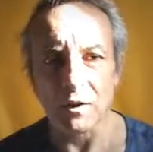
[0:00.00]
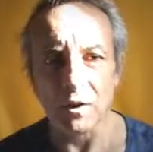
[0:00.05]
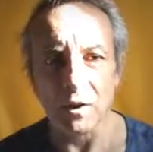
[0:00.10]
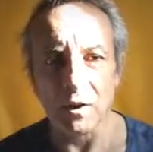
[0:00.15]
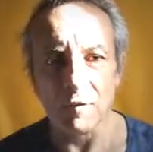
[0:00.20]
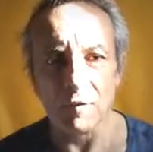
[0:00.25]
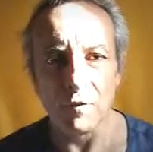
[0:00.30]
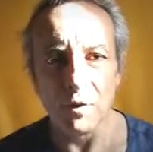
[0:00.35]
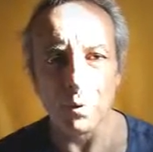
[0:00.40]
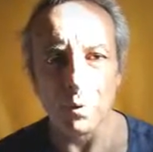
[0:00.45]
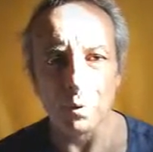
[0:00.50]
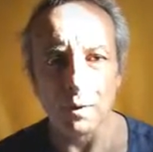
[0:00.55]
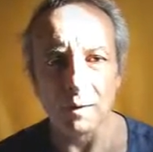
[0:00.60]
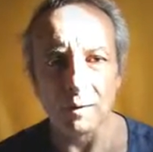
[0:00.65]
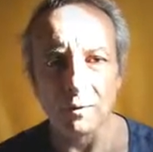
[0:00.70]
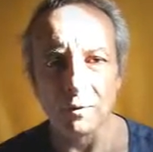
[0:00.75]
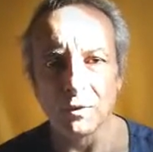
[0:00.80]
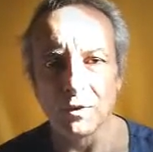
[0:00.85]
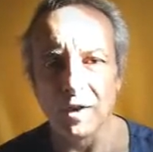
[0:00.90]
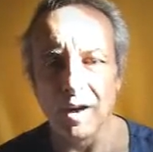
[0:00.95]
of the
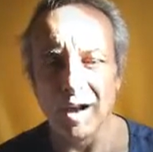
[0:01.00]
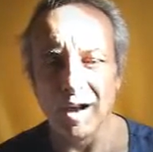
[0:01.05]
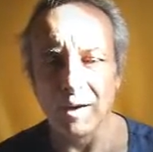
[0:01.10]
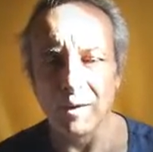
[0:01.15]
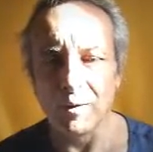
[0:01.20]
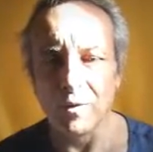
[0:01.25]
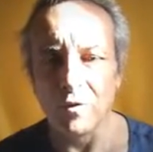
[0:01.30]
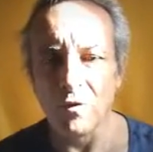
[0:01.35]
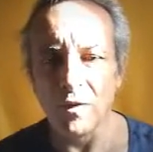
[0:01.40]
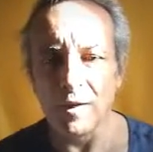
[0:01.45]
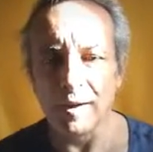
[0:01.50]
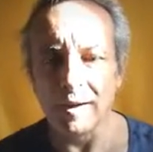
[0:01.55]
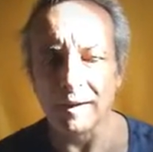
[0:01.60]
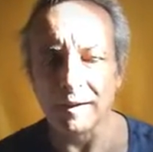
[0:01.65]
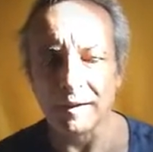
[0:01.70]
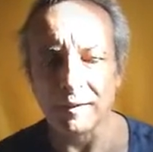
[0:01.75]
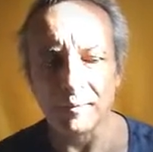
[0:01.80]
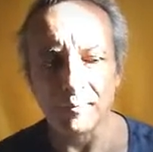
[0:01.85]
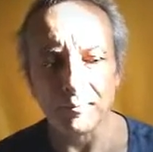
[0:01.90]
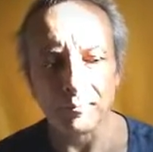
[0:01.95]
world out there.